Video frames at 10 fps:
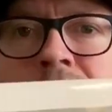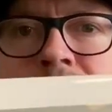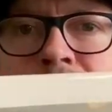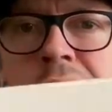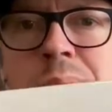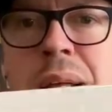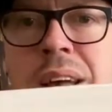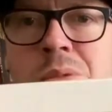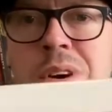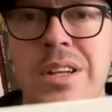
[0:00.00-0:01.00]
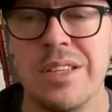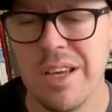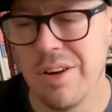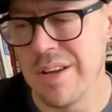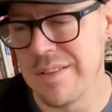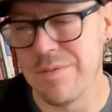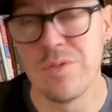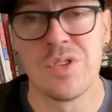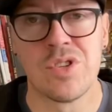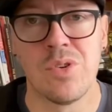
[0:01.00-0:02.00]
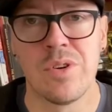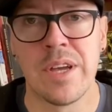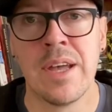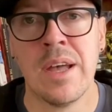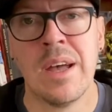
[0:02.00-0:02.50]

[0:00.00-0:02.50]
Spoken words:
But it's black and white interiors, full story.